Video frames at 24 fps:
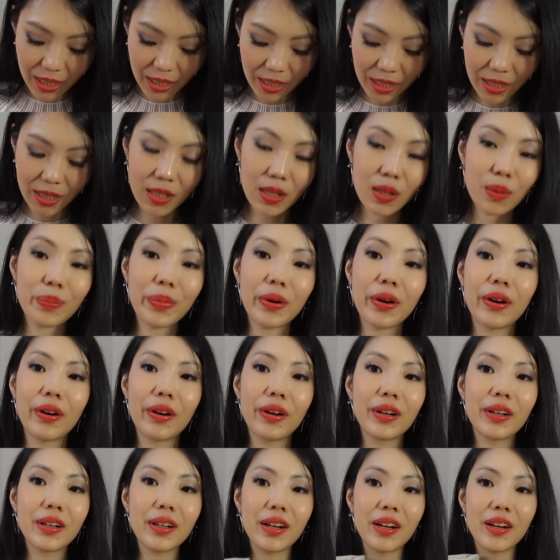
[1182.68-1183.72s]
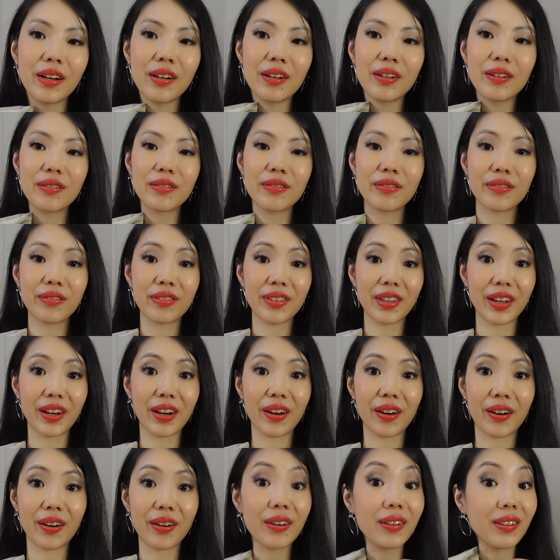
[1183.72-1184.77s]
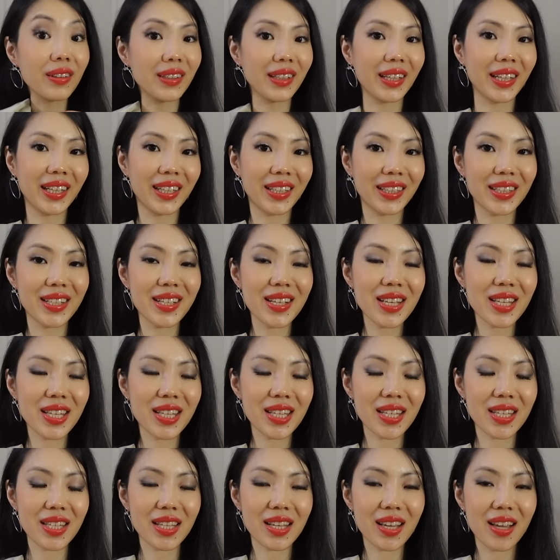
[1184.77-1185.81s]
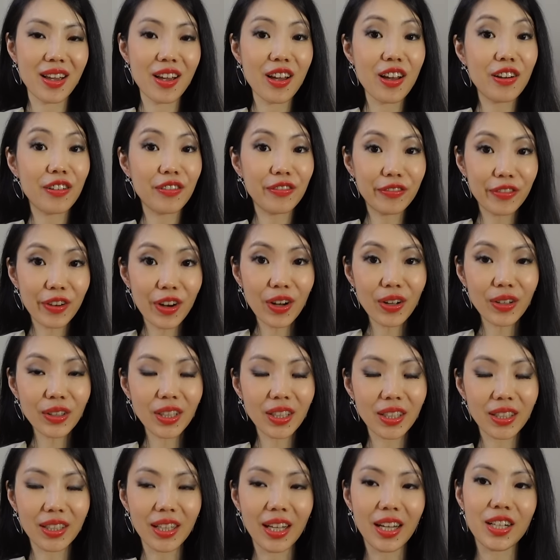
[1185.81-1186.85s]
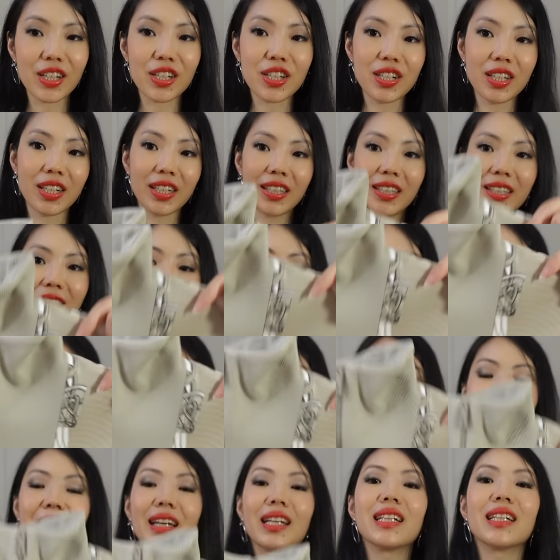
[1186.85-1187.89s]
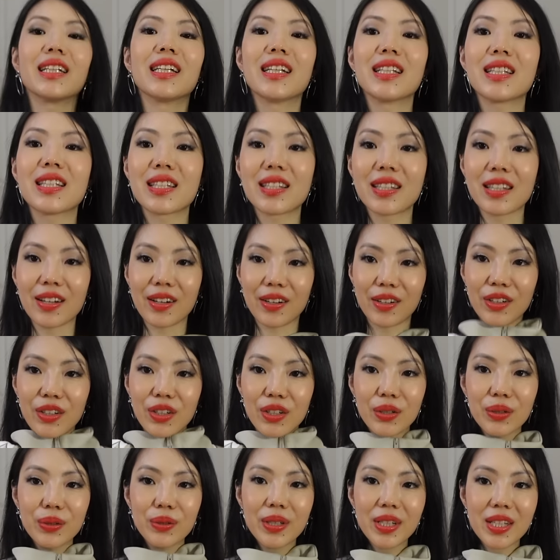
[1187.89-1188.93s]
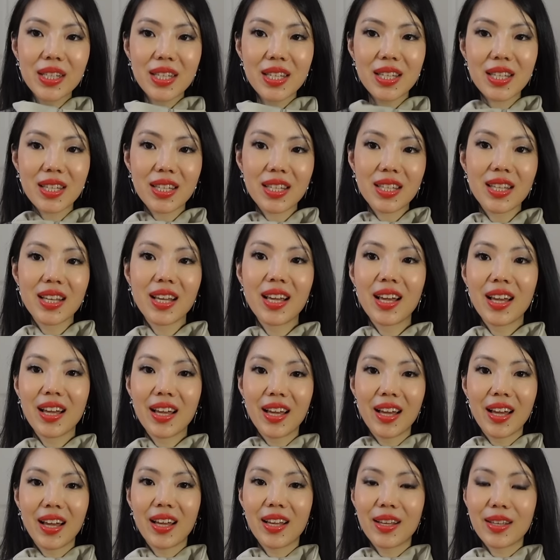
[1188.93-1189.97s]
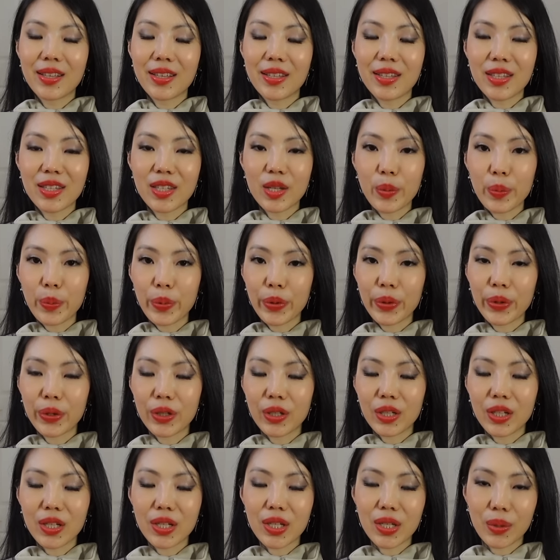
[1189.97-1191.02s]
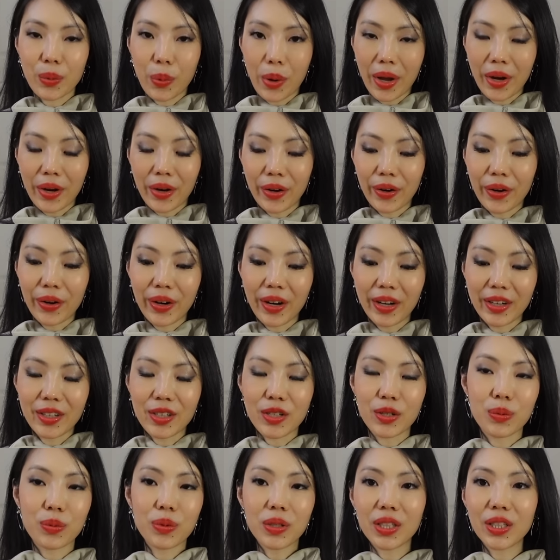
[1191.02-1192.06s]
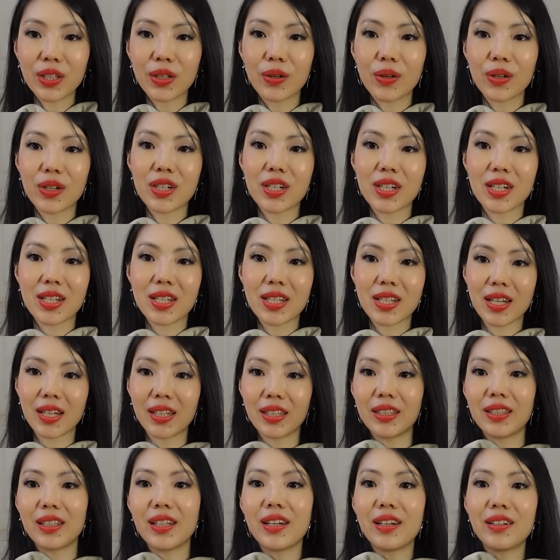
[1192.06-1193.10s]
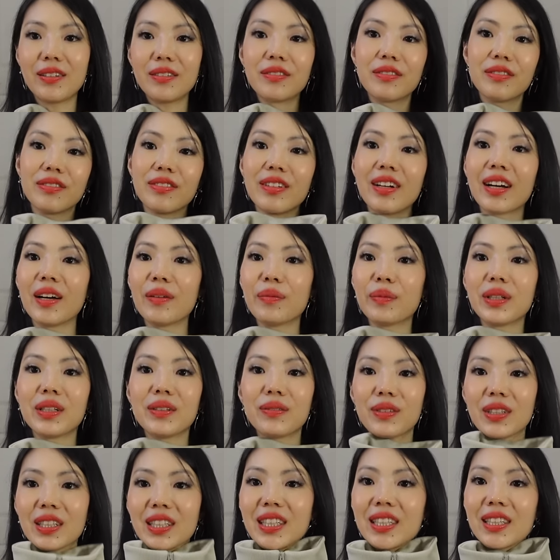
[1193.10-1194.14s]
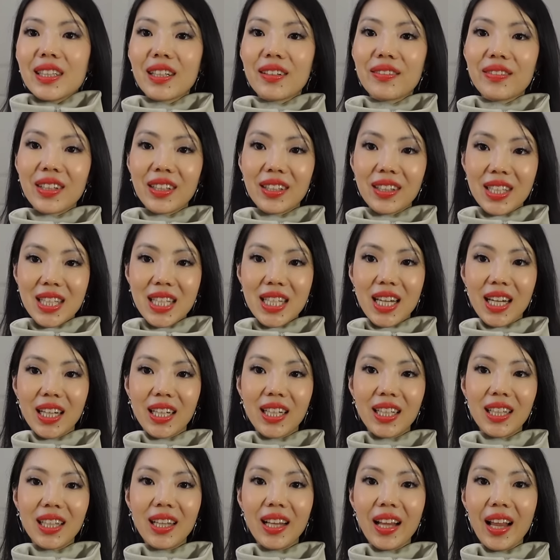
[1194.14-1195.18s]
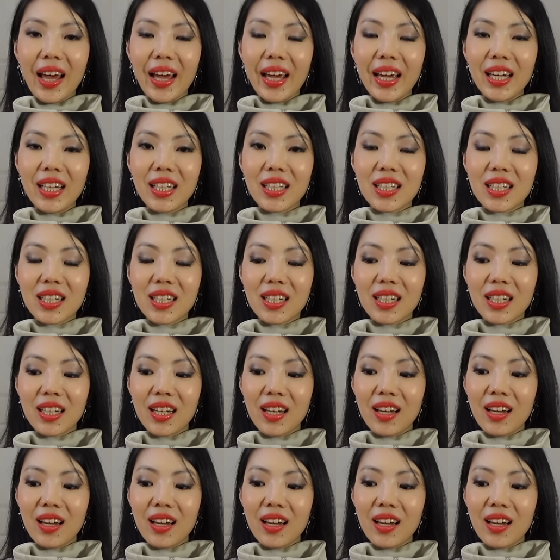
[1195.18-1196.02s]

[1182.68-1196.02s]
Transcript: is part of their latest fall collection and it's their newest zippered sweater and it's really gorgeous. I love, I've been really loving this kind of light